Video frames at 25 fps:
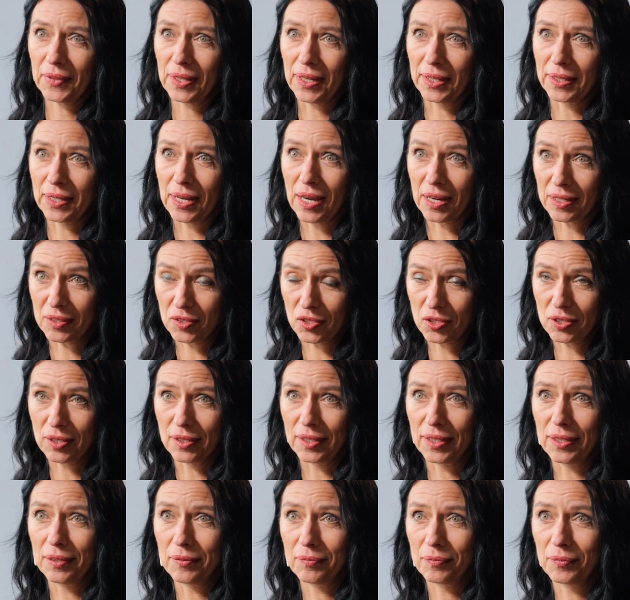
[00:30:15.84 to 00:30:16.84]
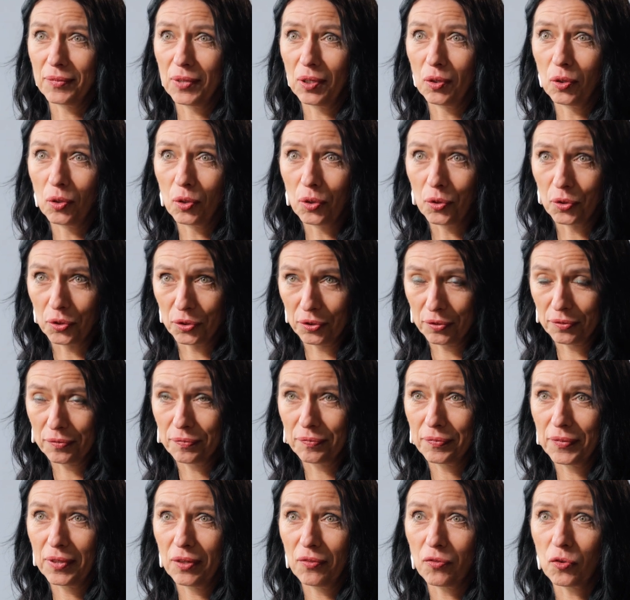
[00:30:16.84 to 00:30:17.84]
can actually learn
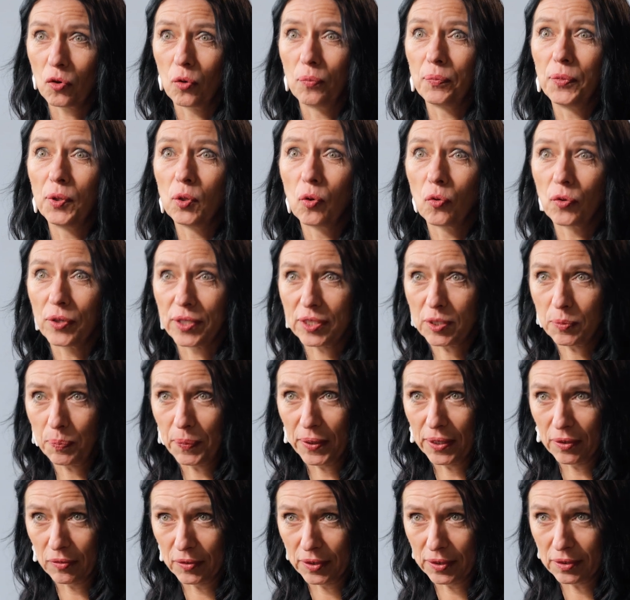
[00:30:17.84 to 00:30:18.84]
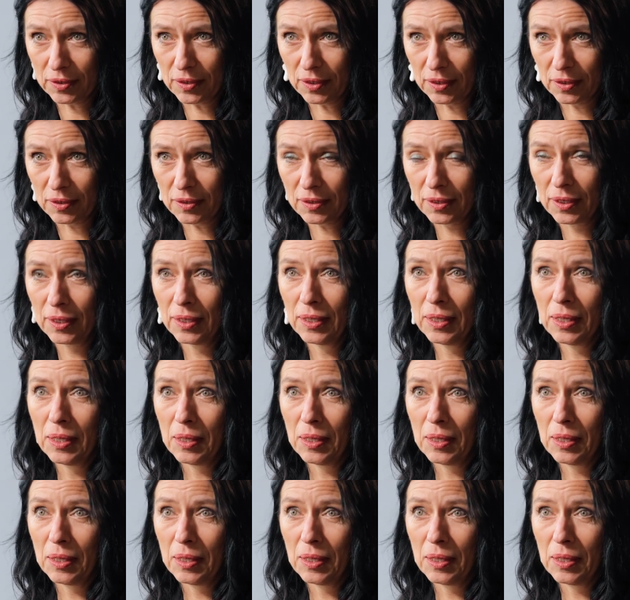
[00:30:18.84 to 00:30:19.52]
from your experiences,